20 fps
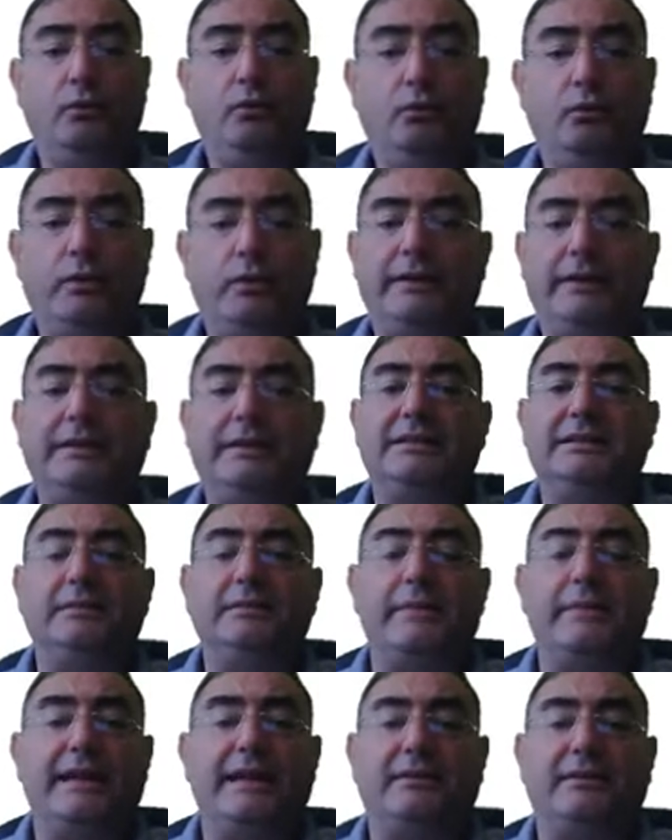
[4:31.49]
what does it
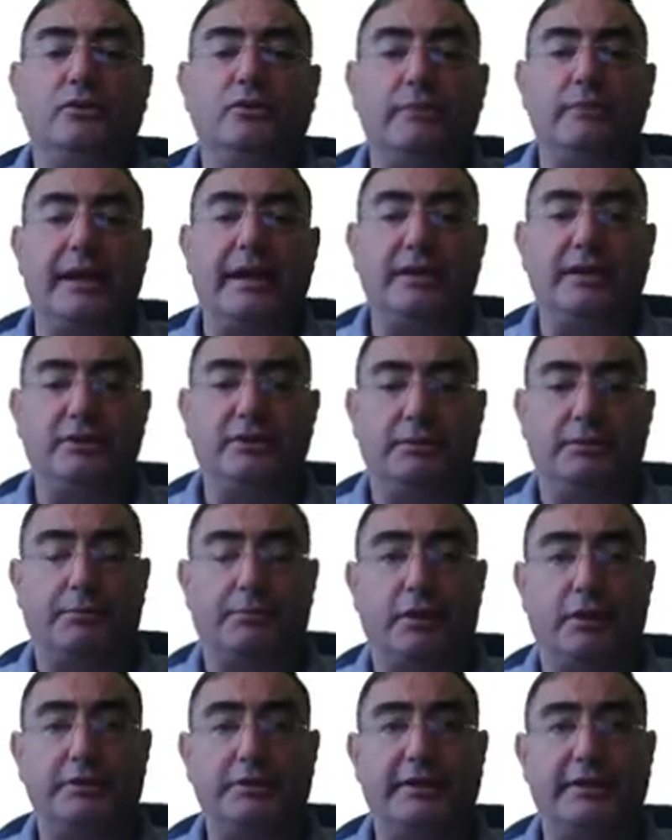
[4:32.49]
mean to manage a
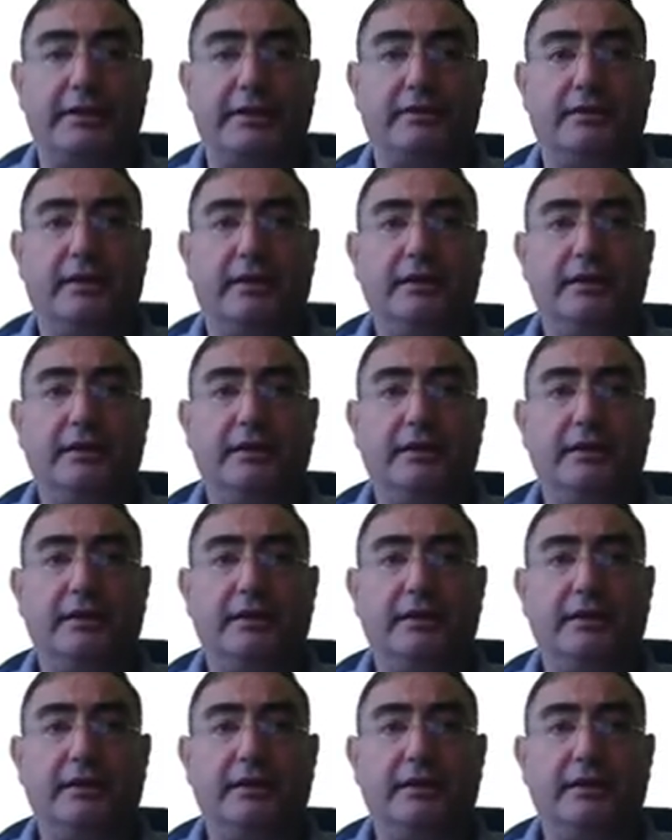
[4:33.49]
project?